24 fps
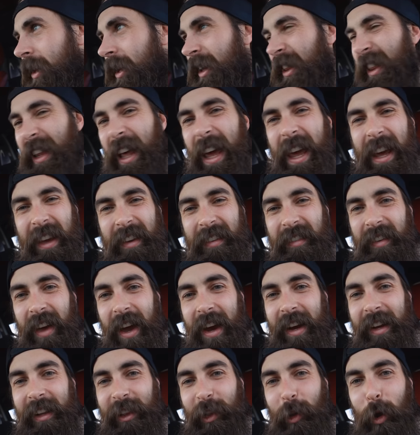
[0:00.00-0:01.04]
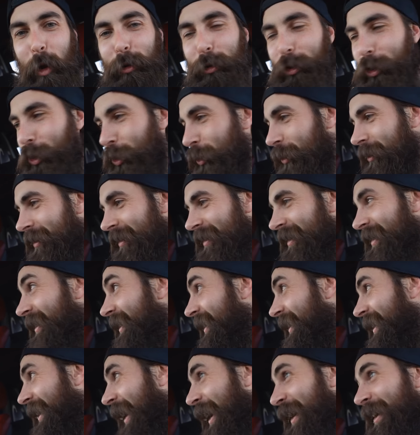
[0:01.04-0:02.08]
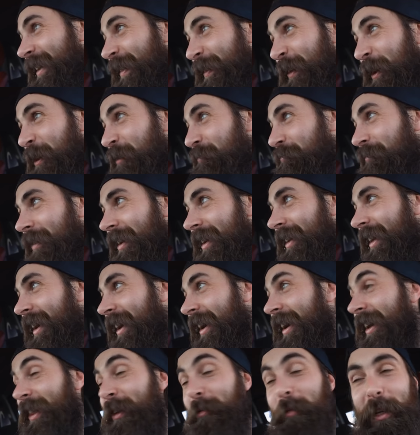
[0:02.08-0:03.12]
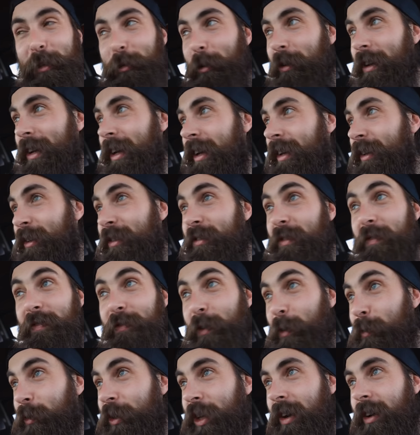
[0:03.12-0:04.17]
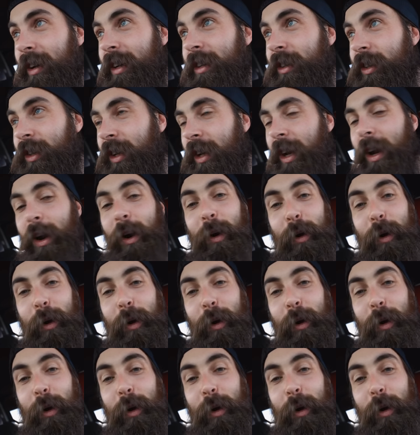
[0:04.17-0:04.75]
lakeside lodge kind of thing. But uh, the restaurant here does a food challenge.